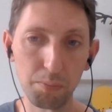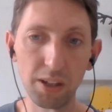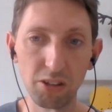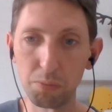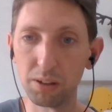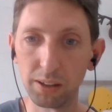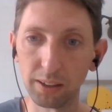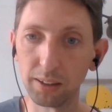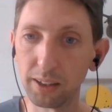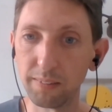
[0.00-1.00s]

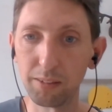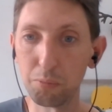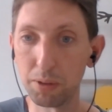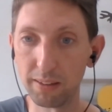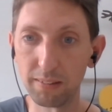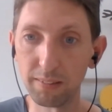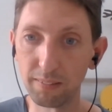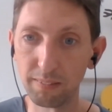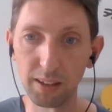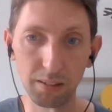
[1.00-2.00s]
benchmarking against competitors
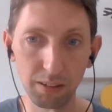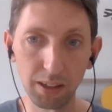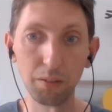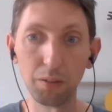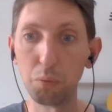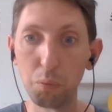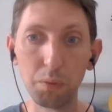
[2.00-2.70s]
and saying, okay, like,